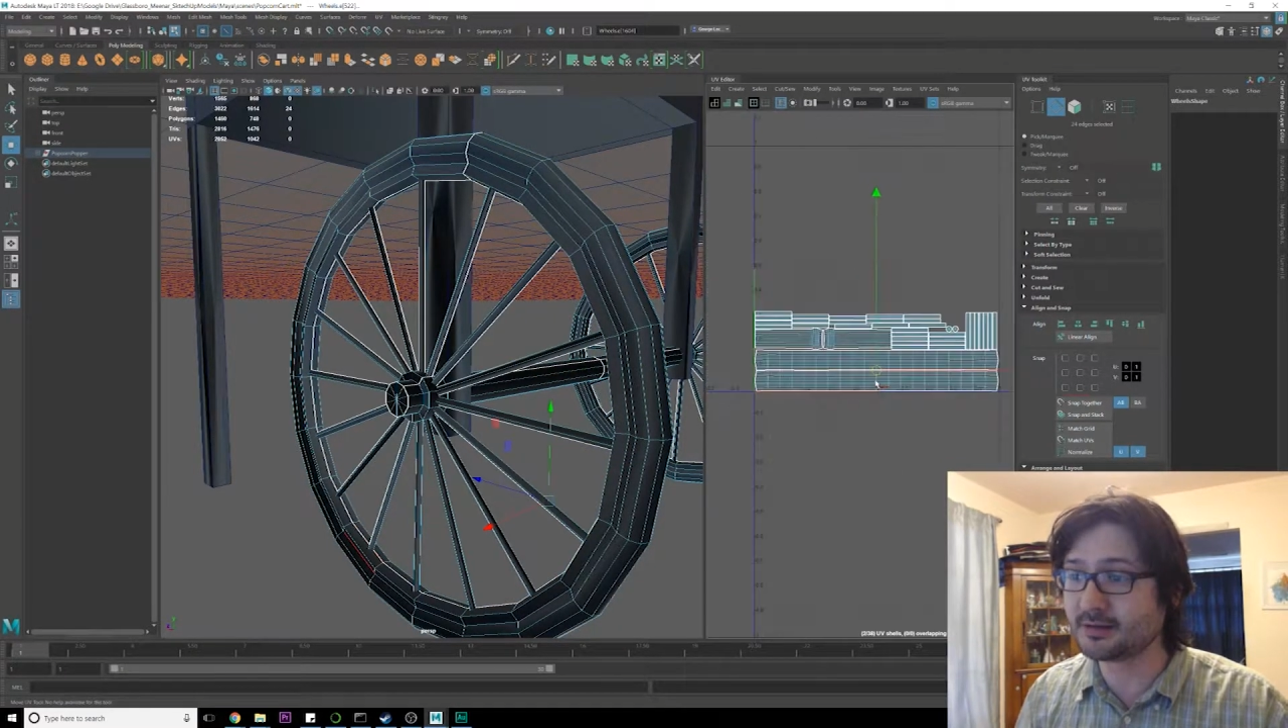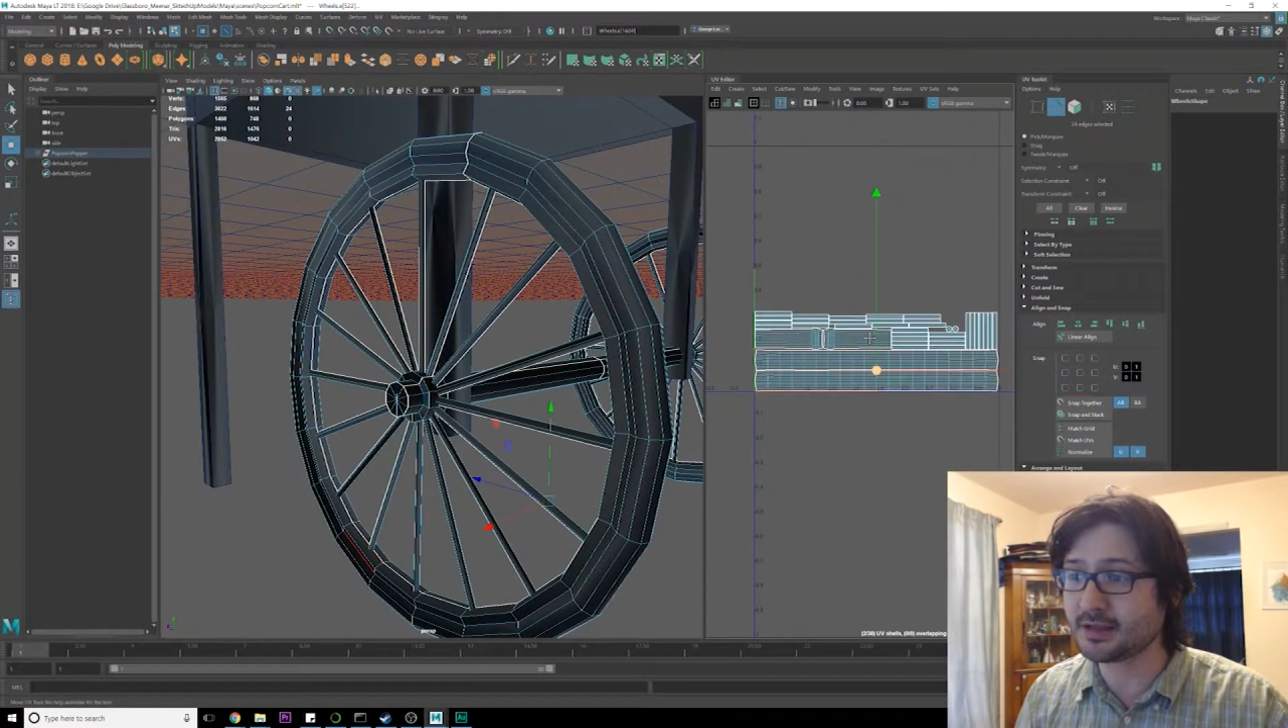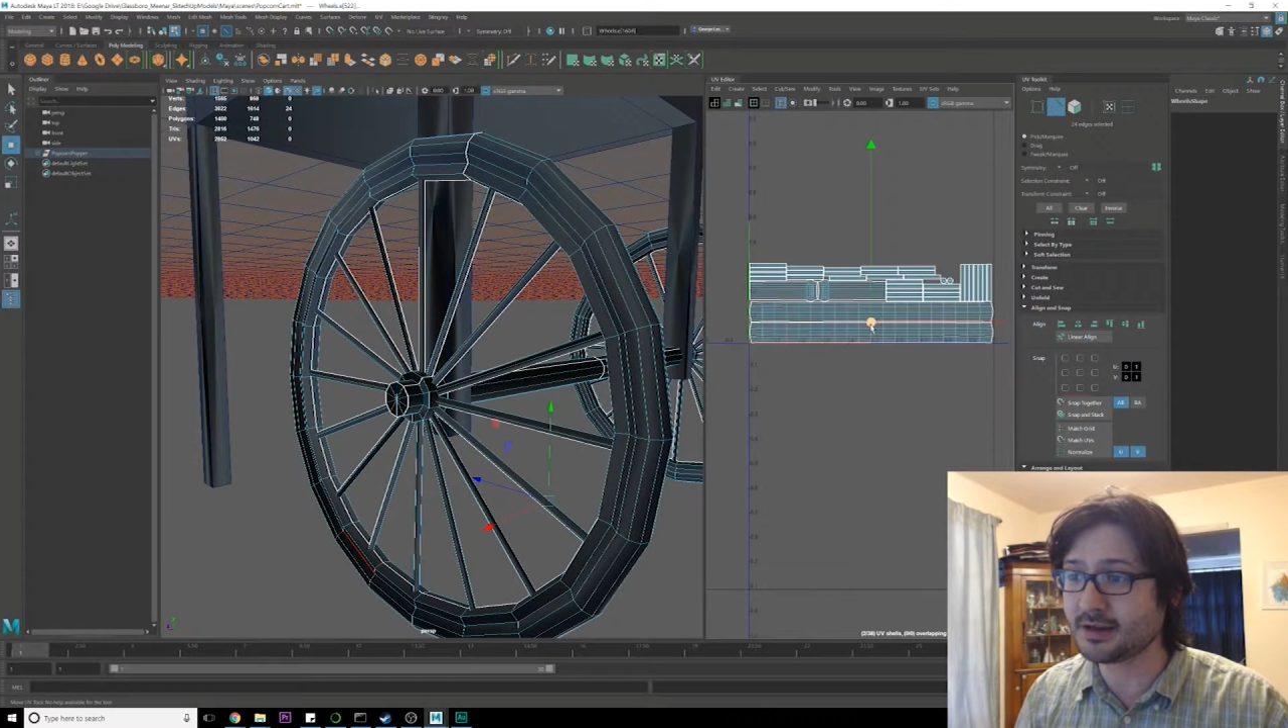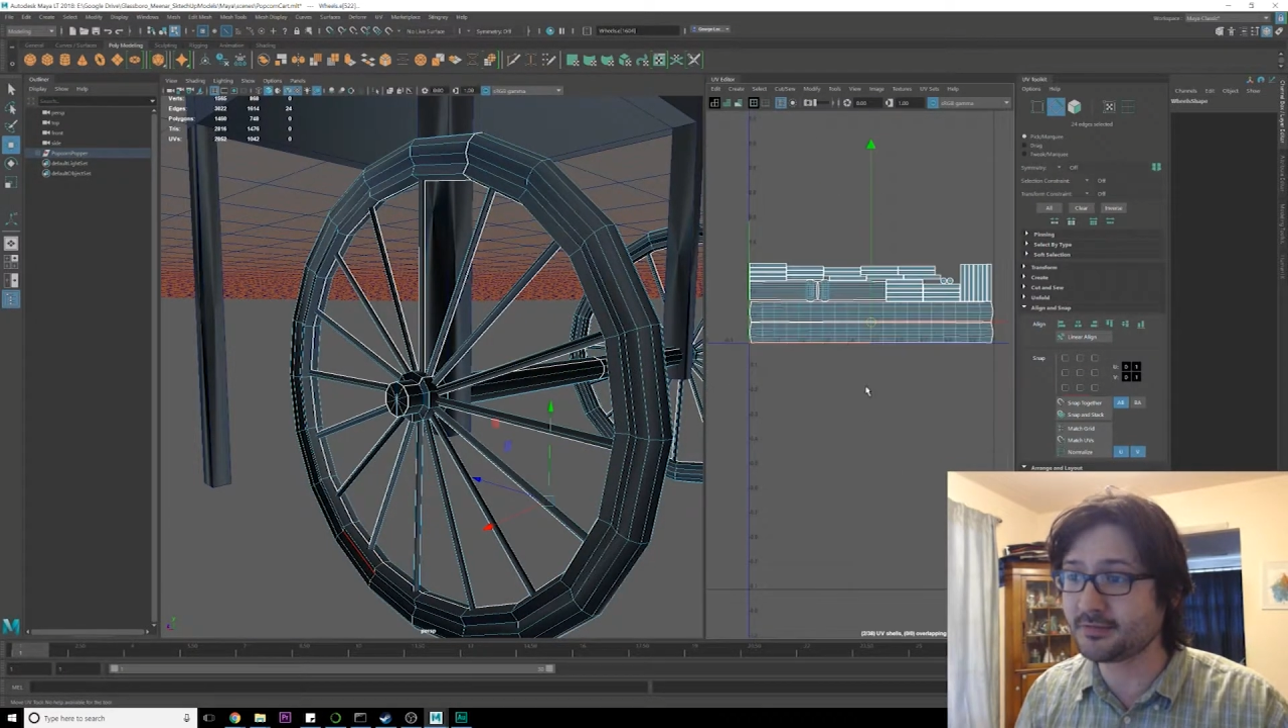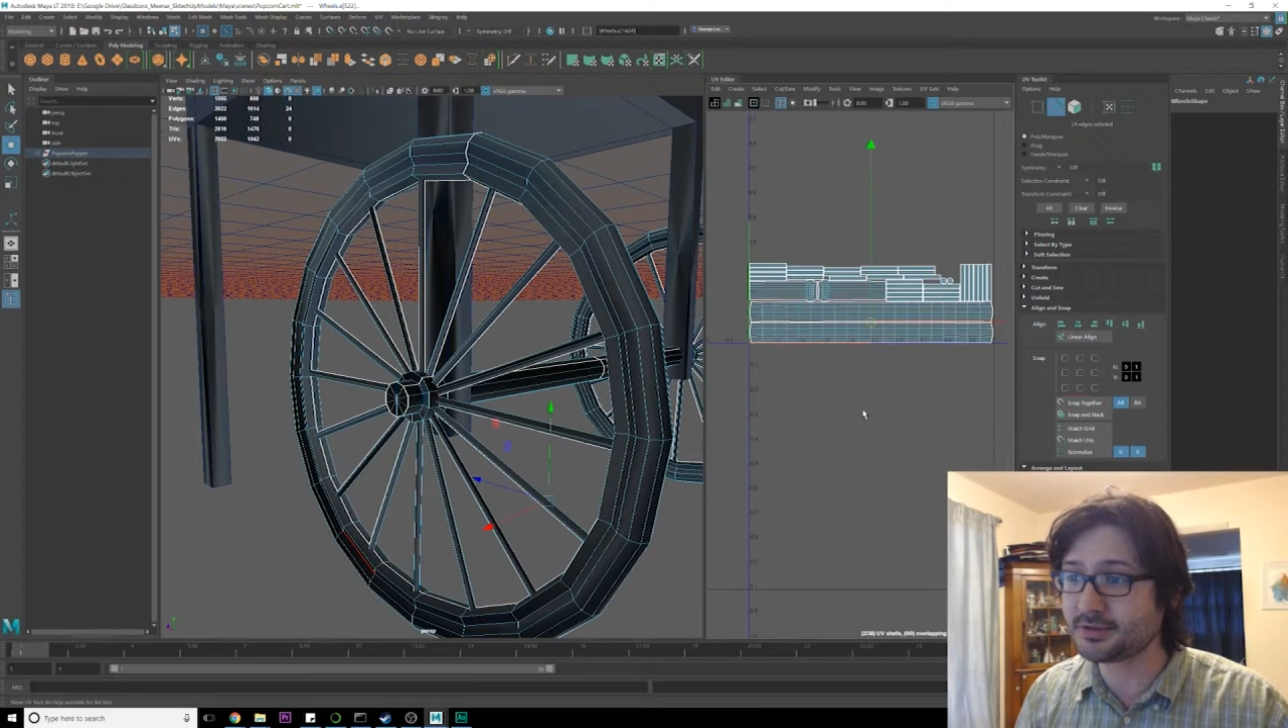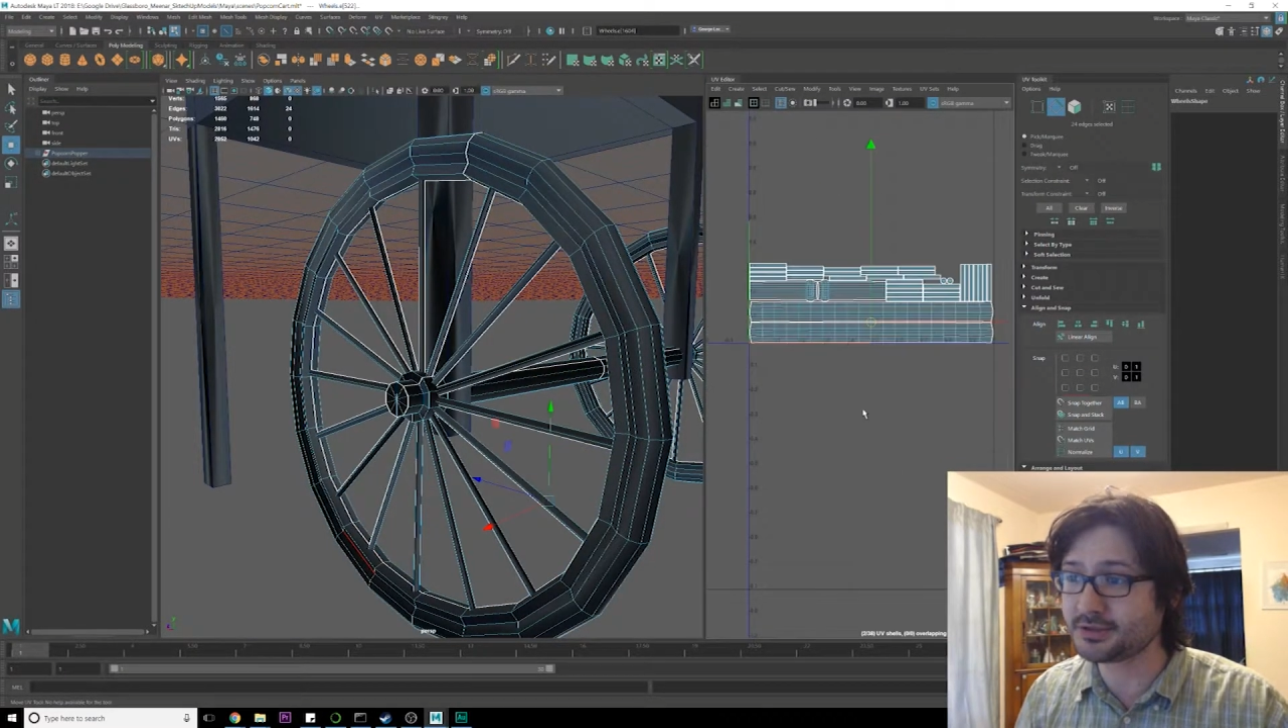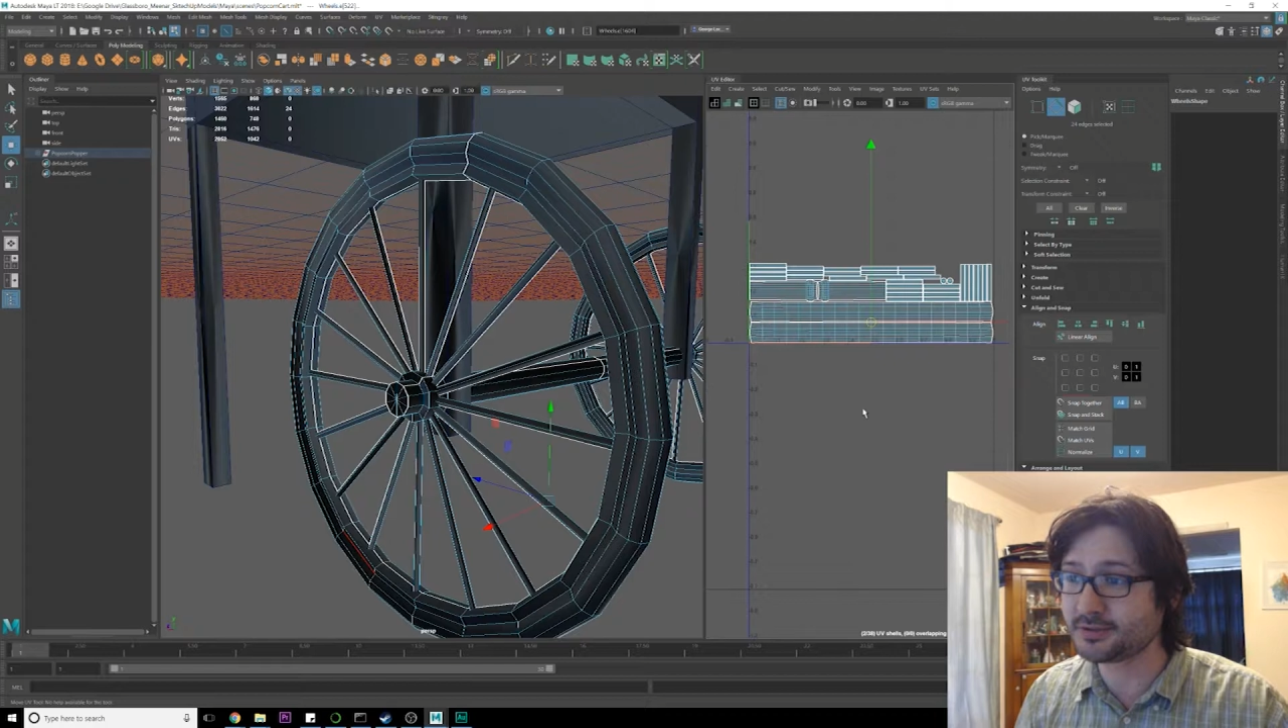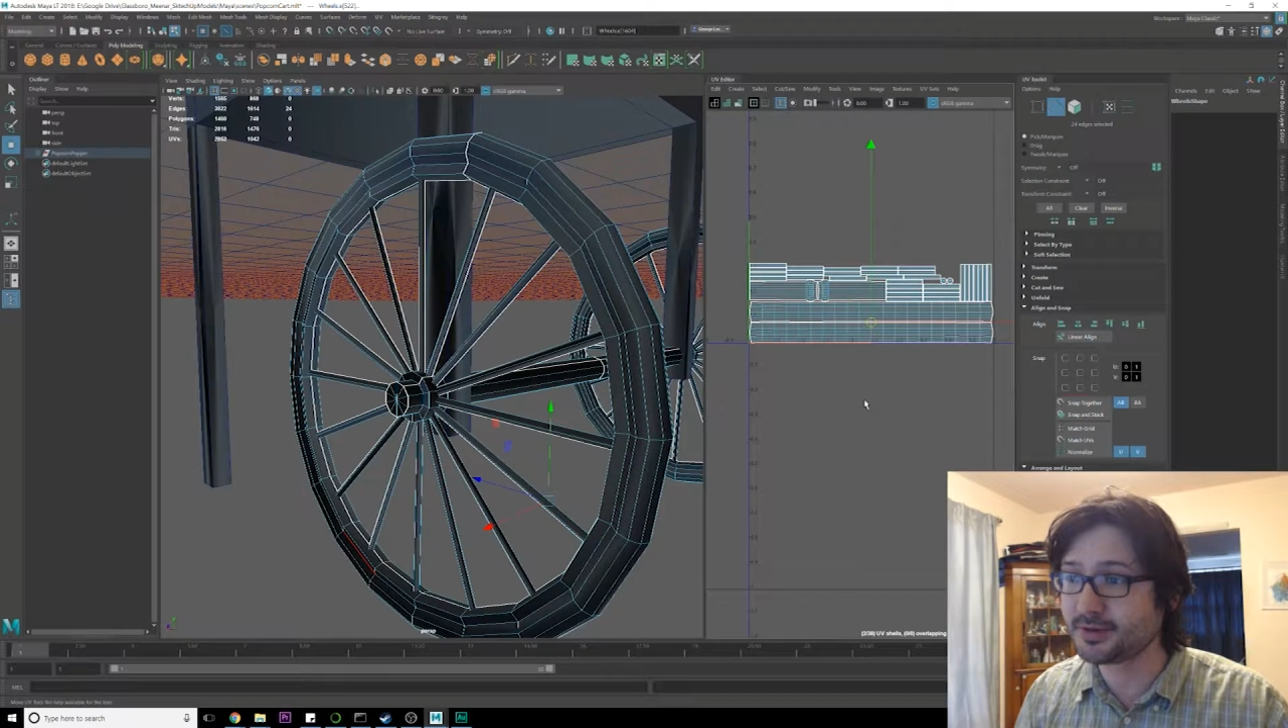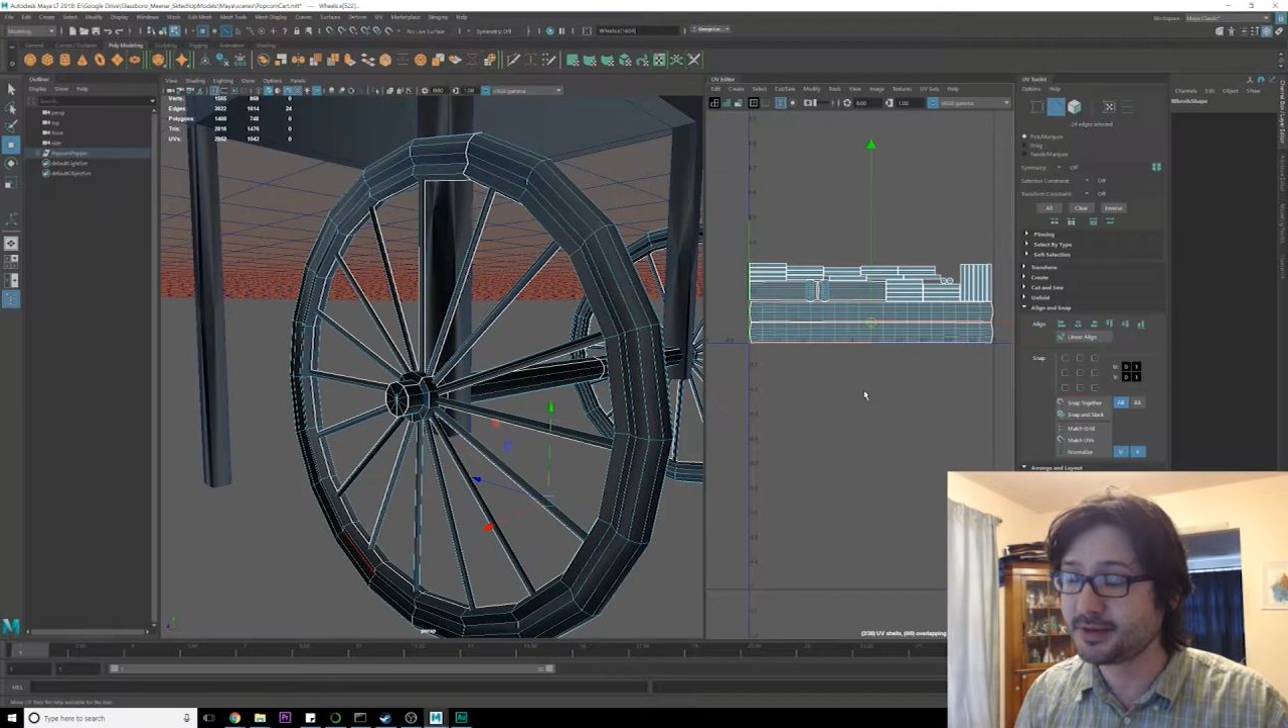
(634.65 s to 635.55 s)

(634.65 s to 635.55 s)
lot of issue.